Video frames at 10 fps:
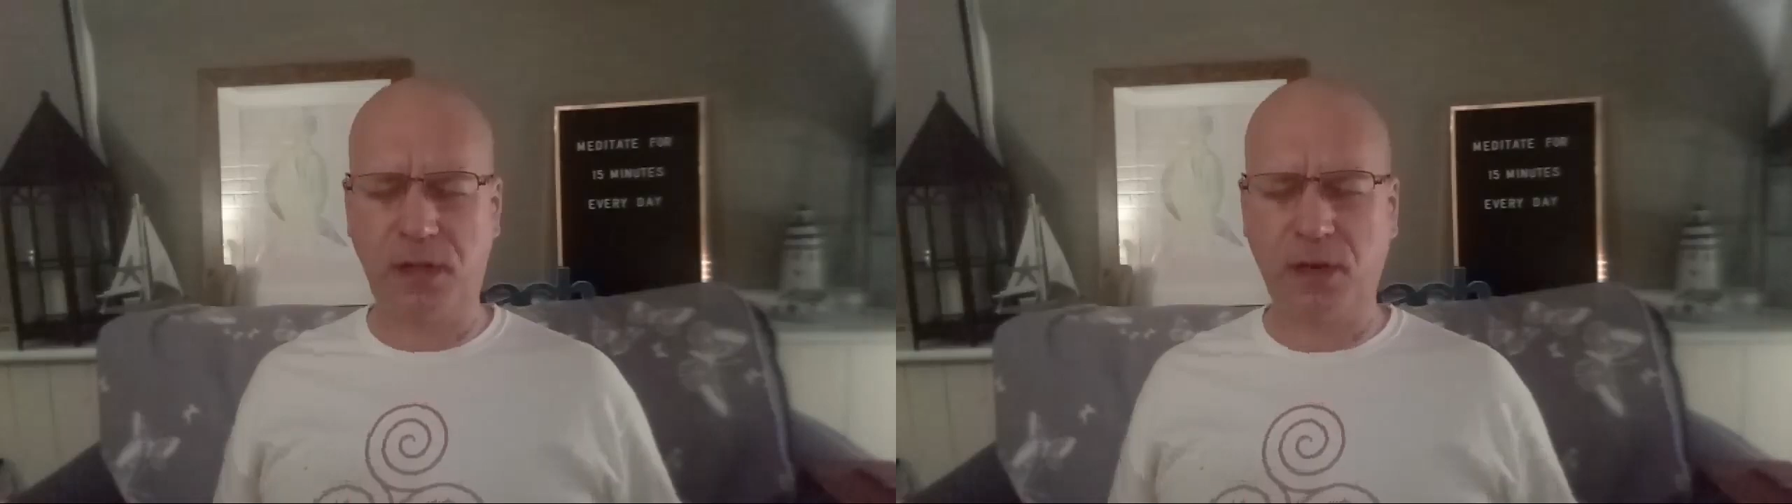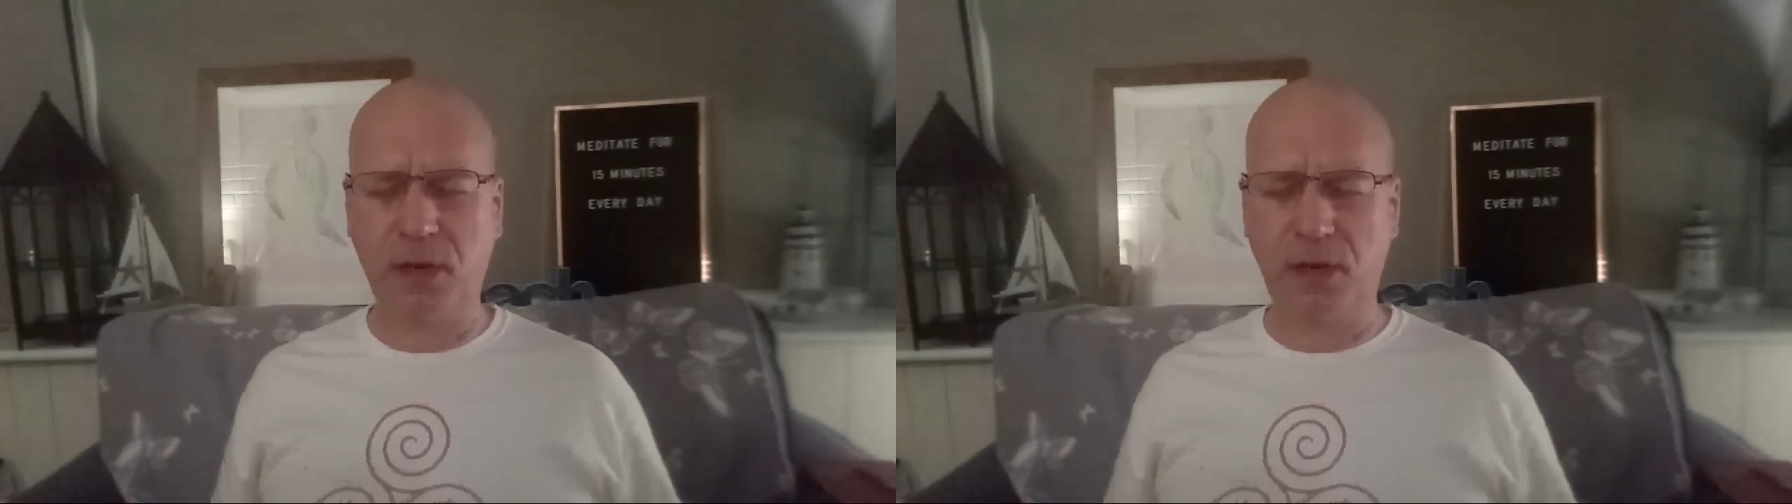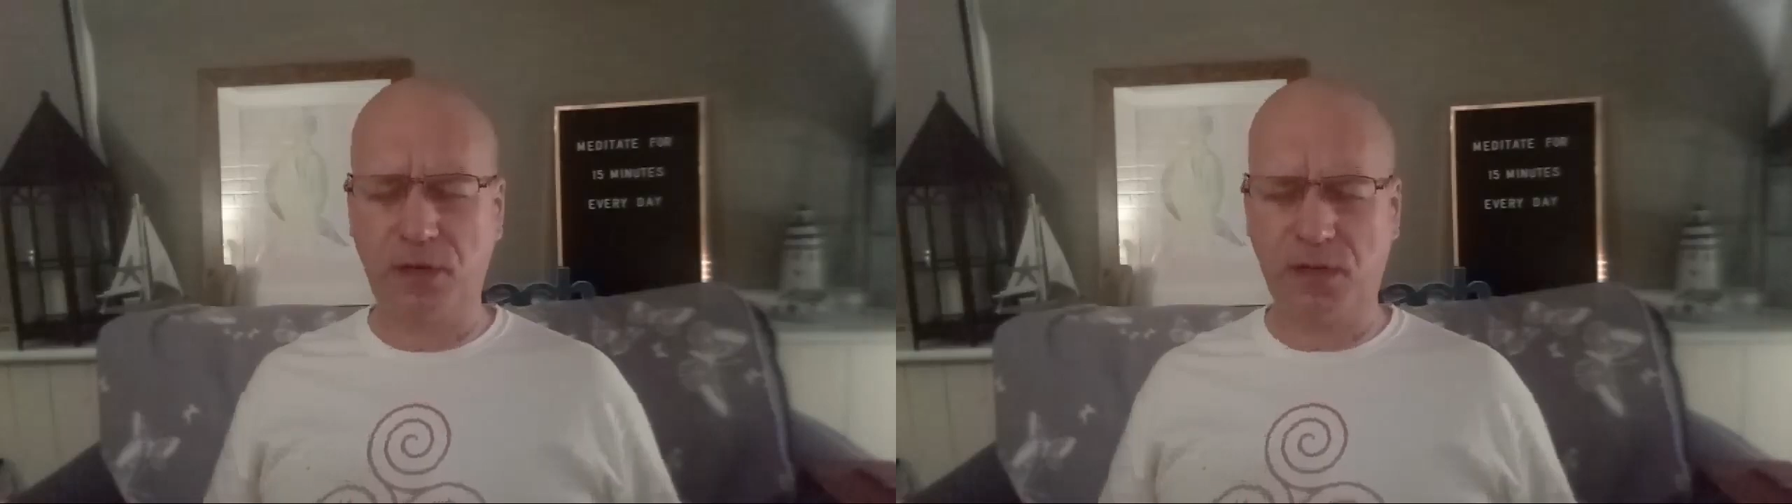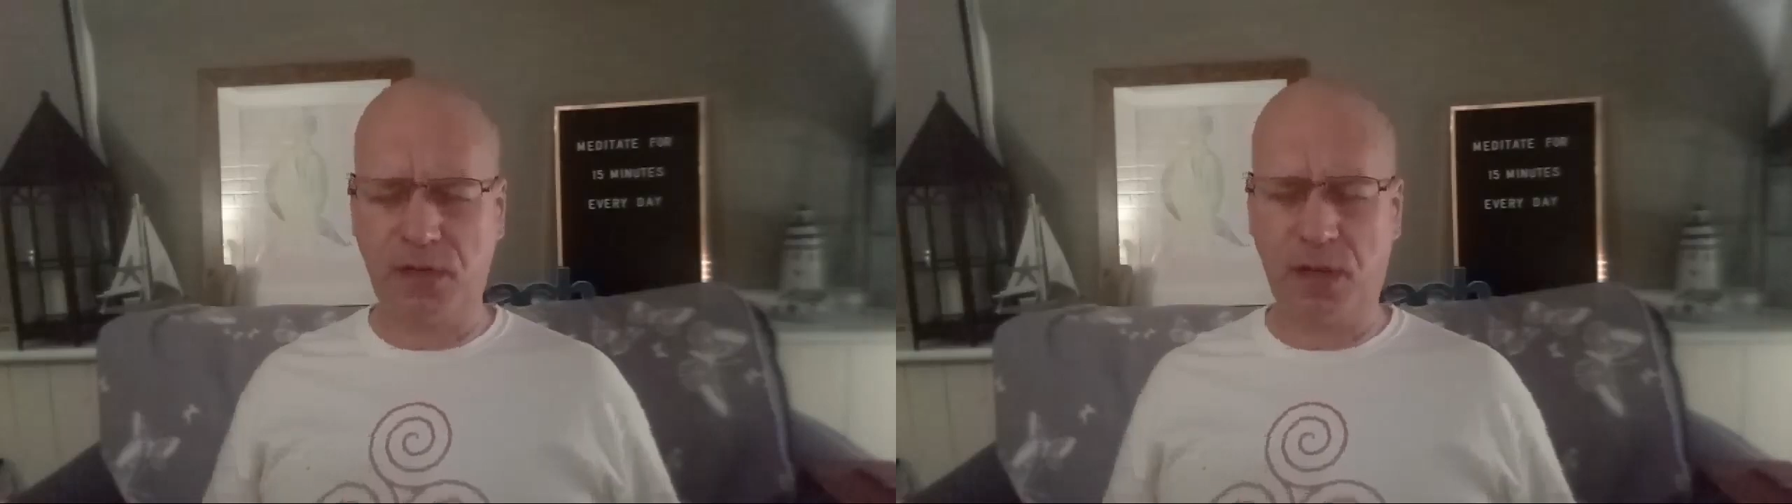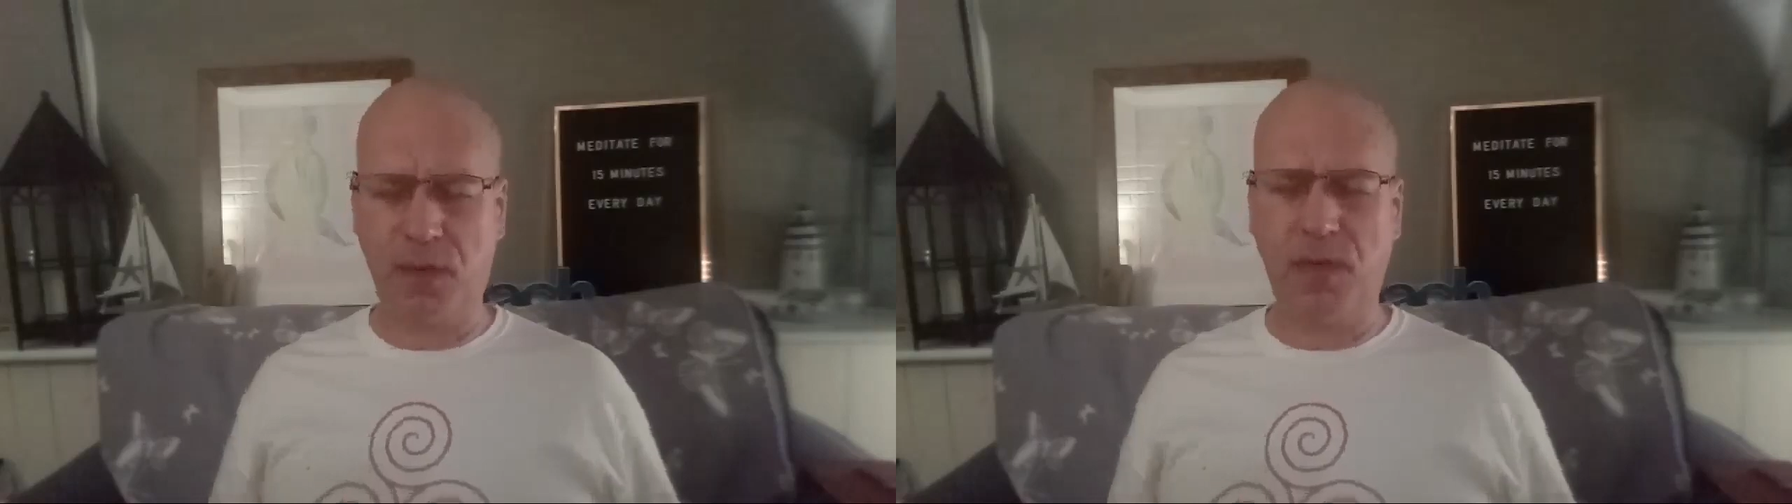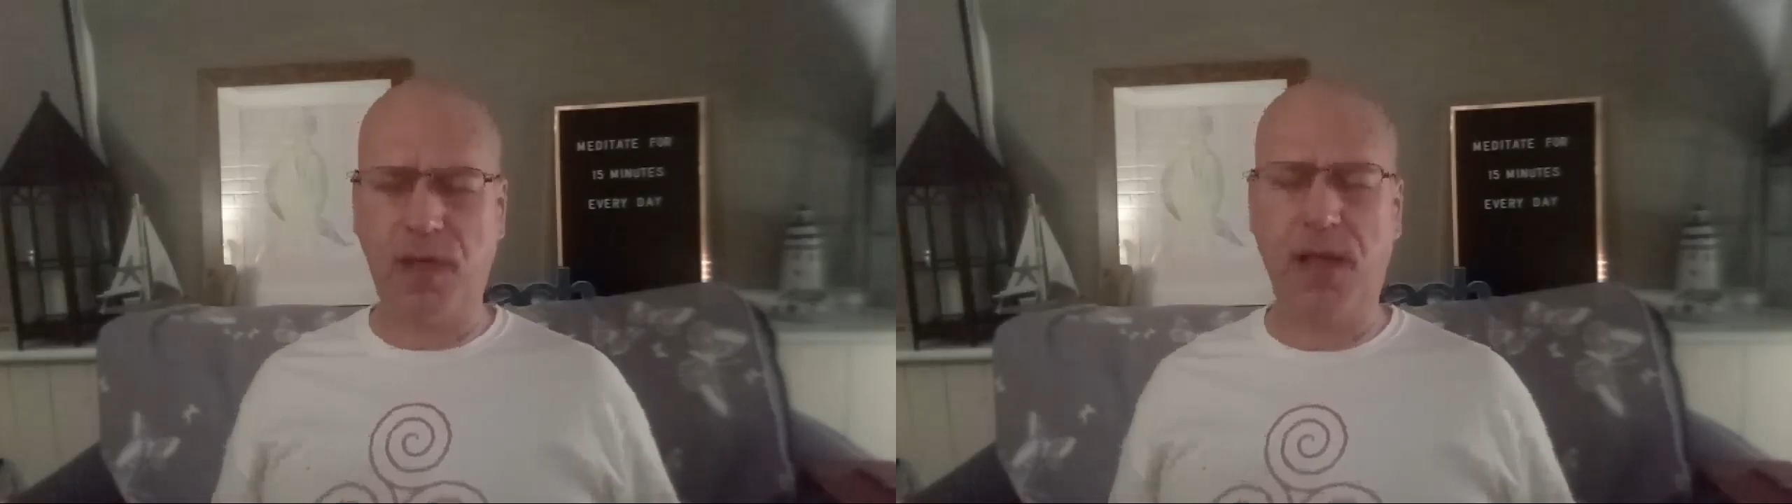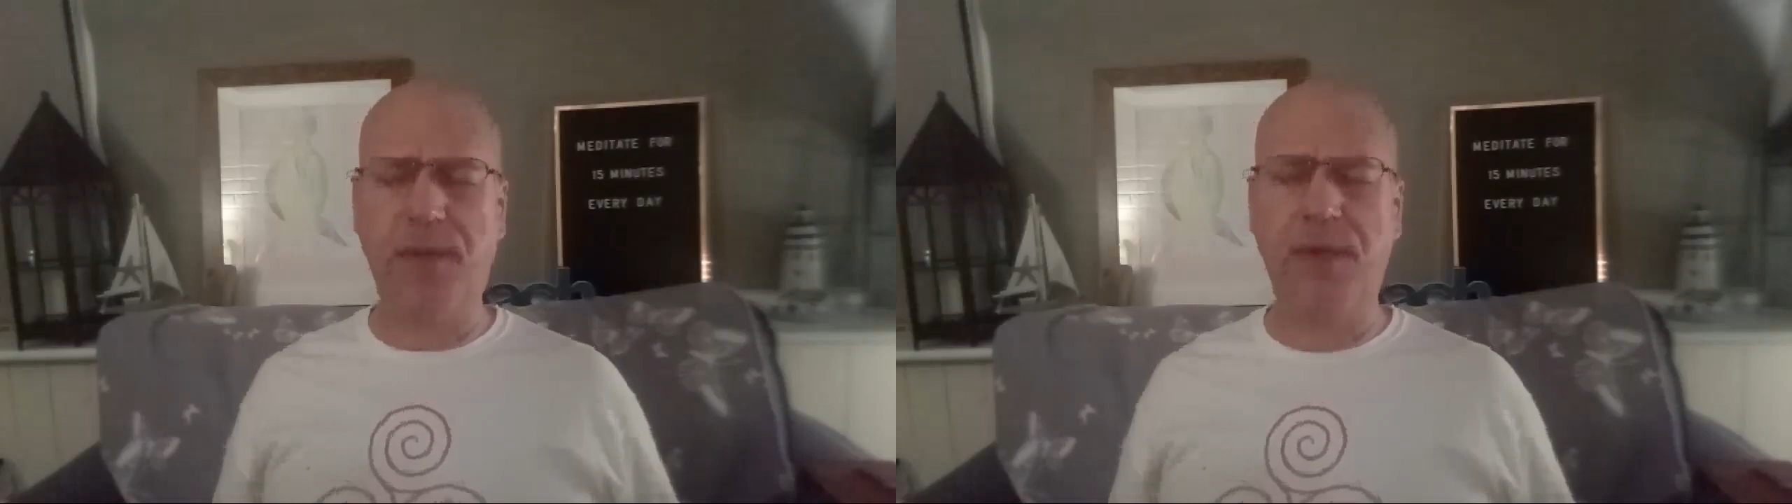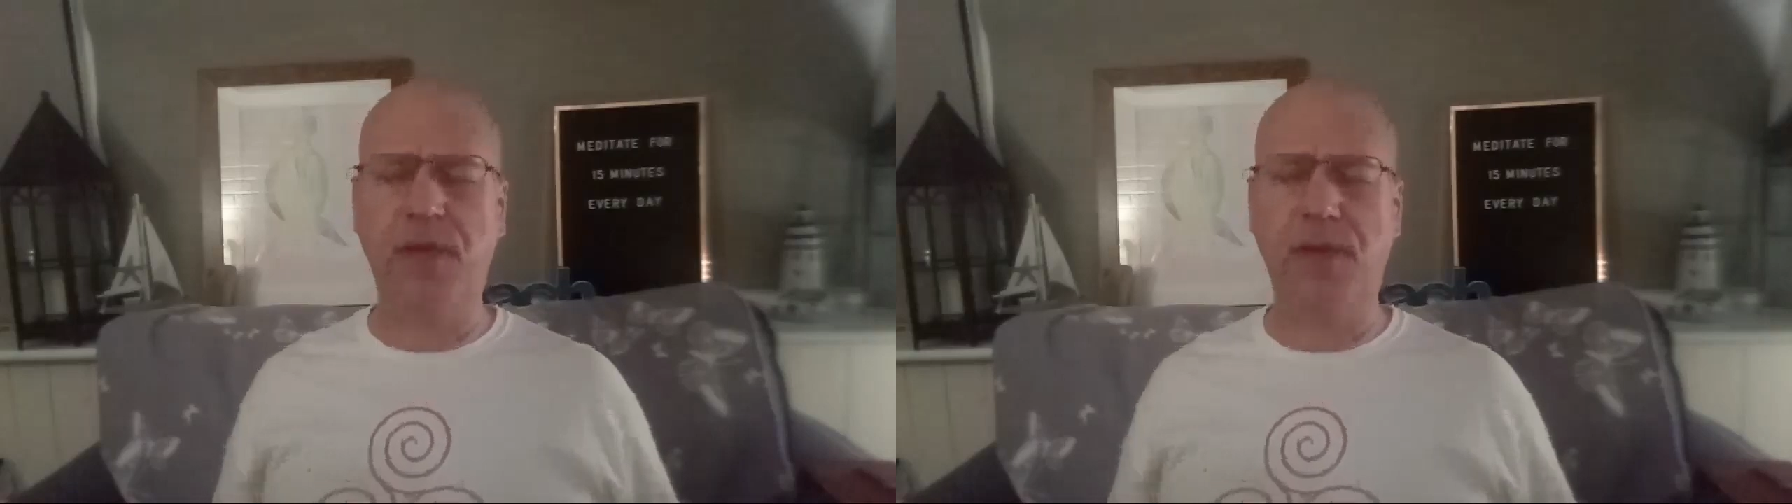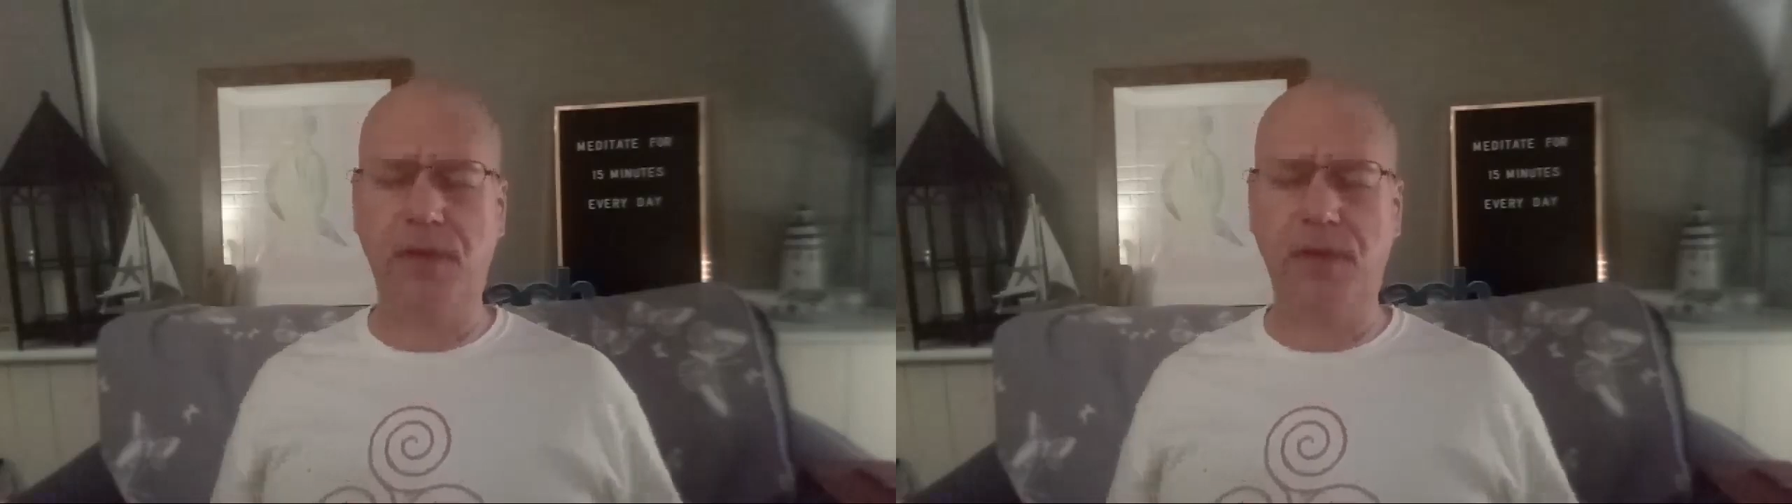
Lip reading: colours, it will happen.